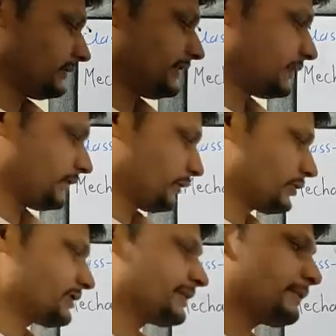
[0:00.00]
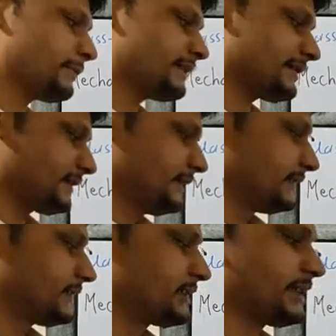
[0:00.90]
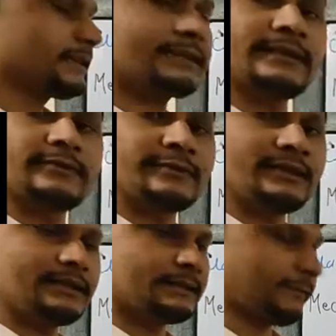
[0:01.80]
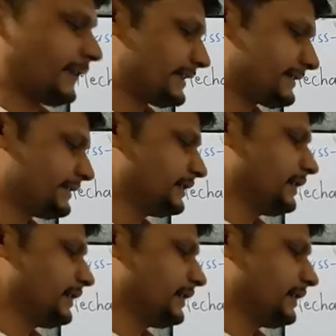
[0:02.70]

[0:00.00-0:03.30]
their original place, the chest cavity is flaccid,